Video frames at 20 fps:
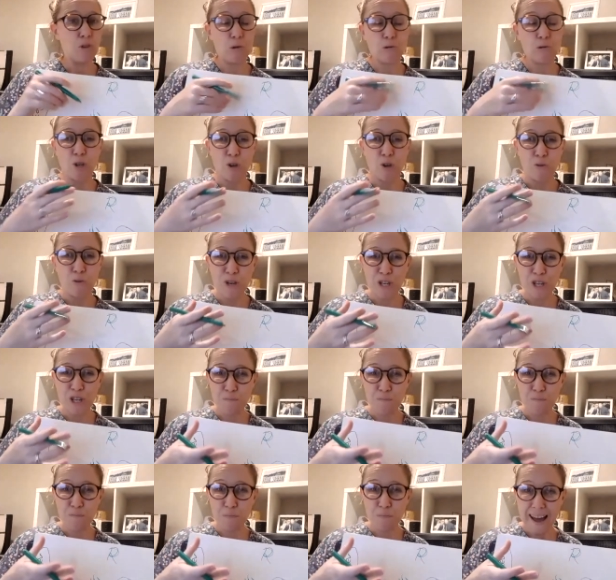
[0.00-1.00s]
Also, when you
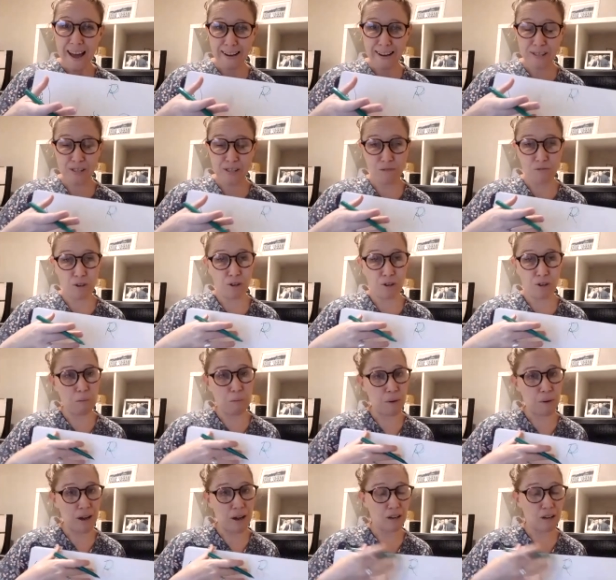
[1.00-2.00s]
pack, so if you're going
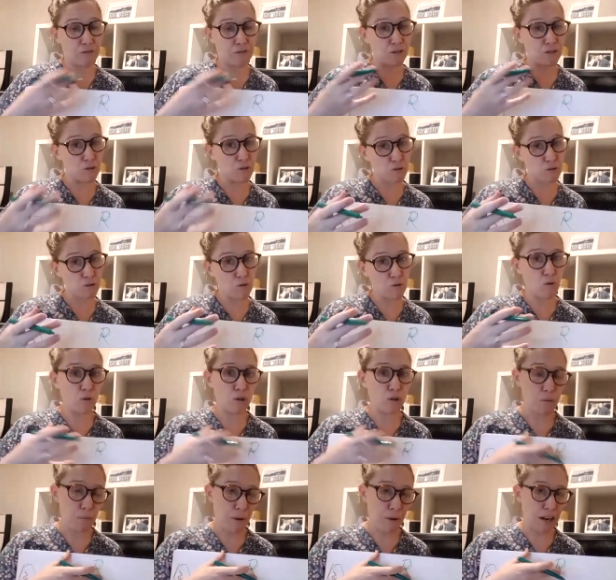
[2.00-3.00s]
to pack for
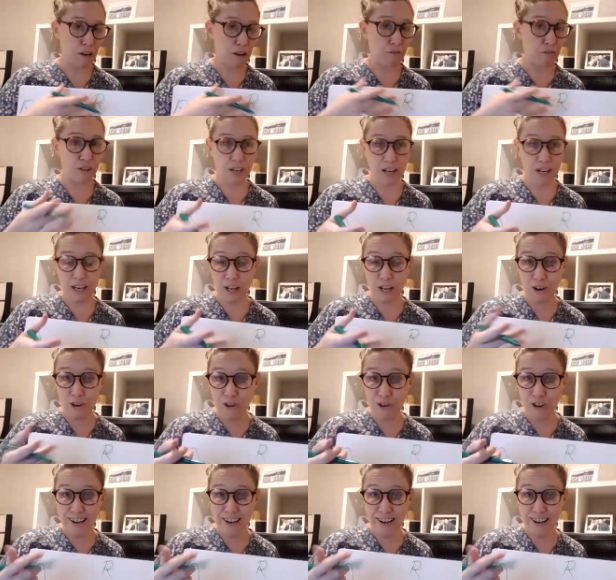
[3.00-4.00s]
school or pack for nanny and
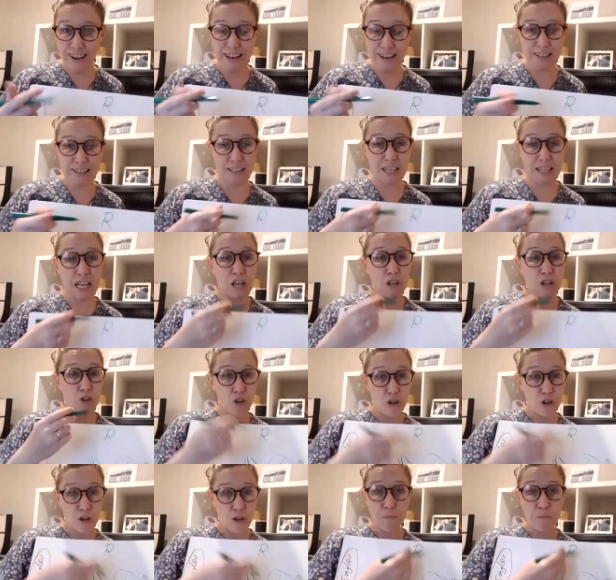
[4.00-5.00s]
granddad's, you
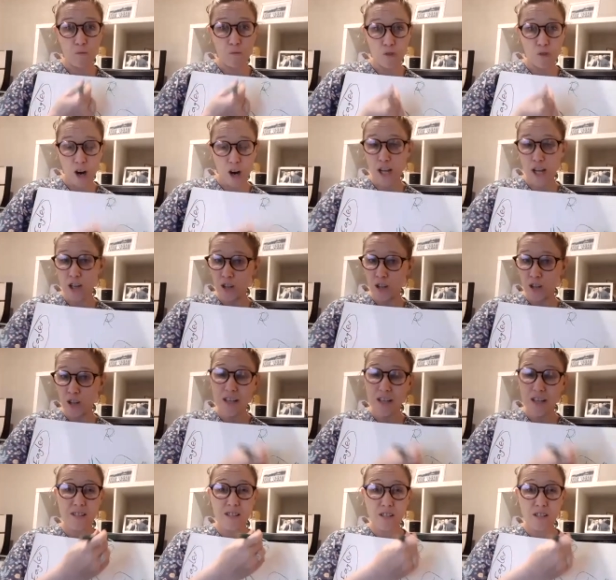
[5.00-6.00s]
can write your
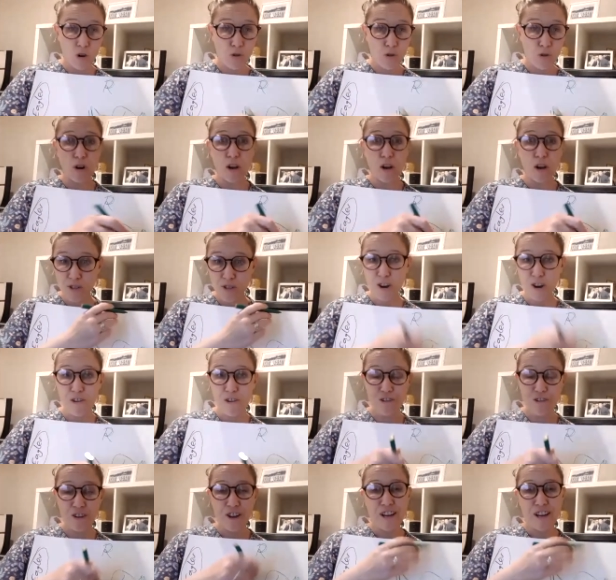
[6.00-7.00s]
list and cross
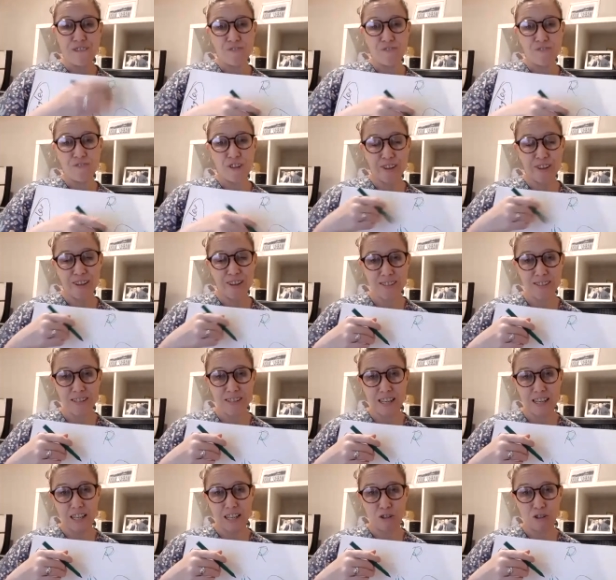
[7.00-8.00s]
off the things that are
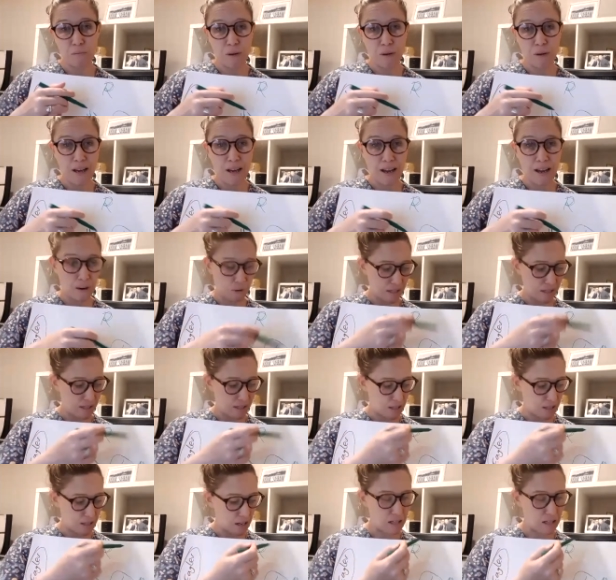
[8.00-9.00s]
in your bag. We're
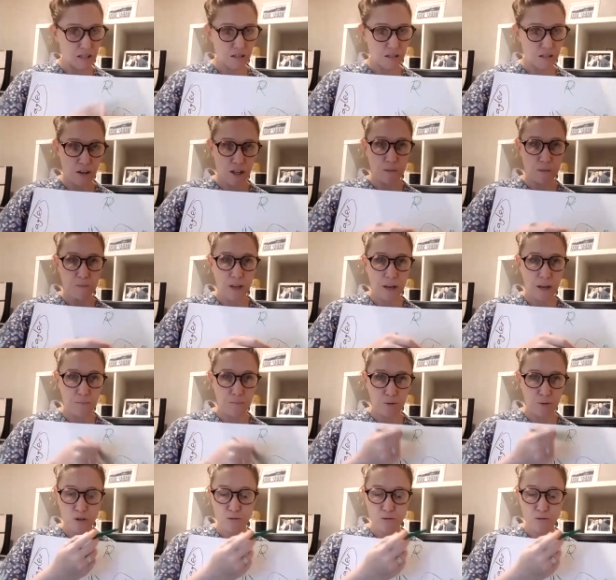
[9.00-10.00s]
starting to develop that
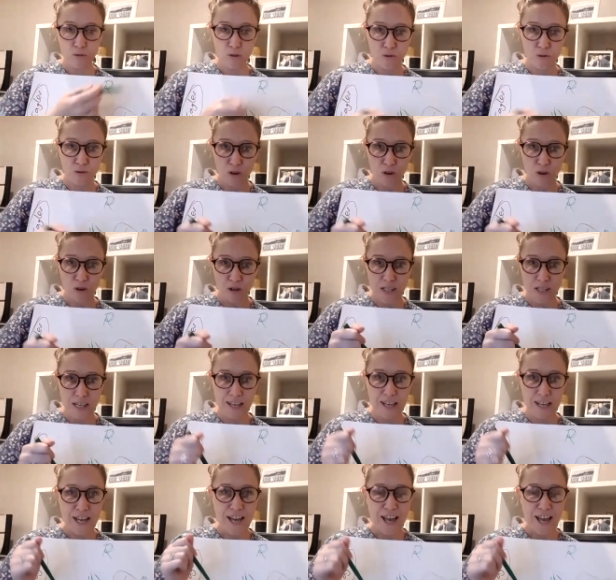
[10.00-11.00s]
beautiful
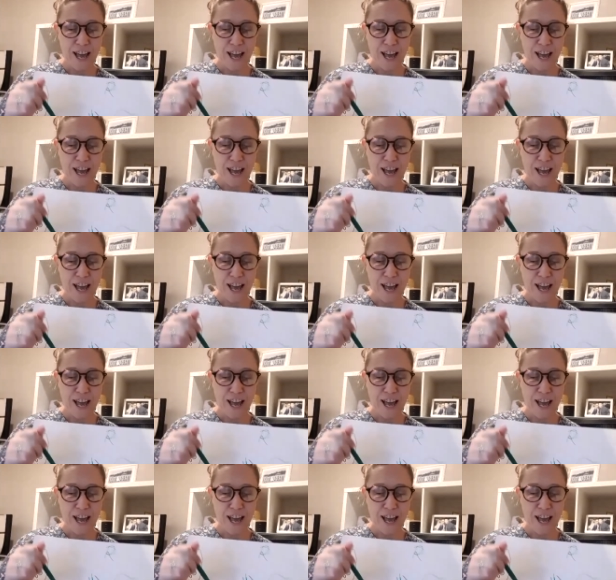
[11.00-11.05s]
crossing